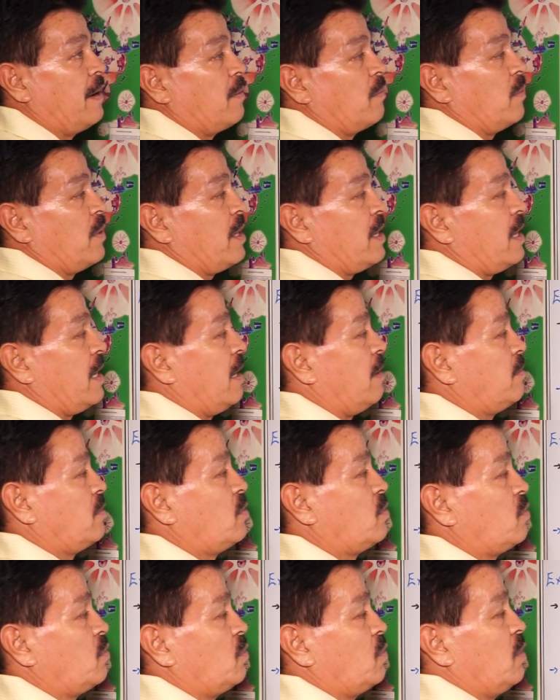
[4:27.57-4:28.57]
we have
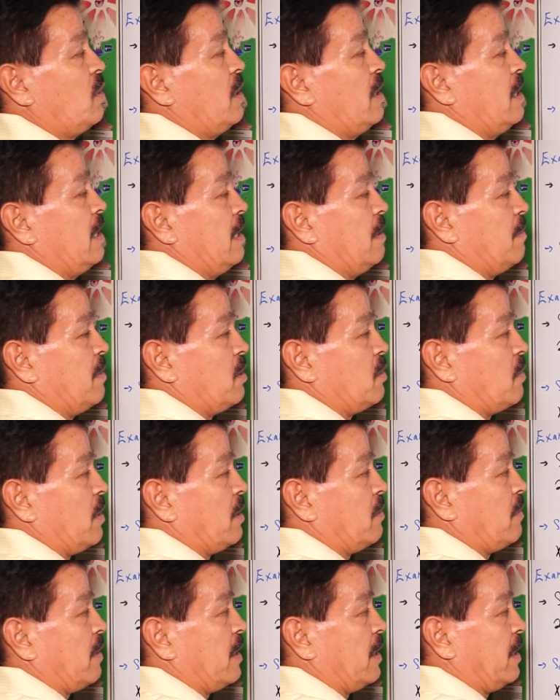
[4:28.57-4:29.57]
to, let me
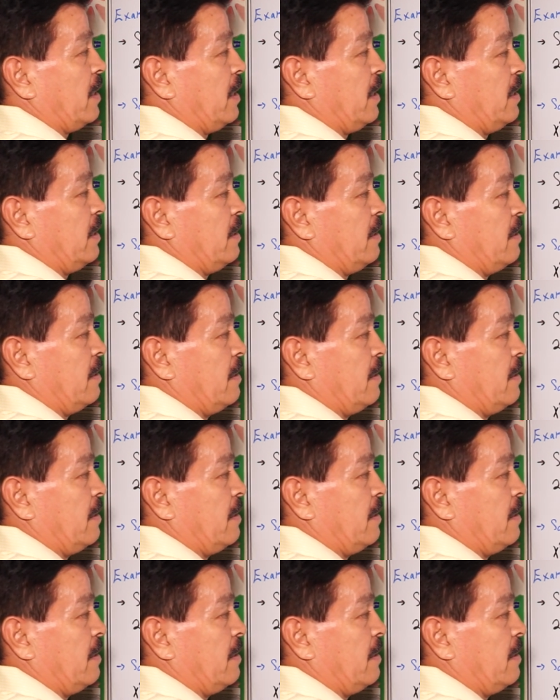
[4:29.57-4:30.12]
write right here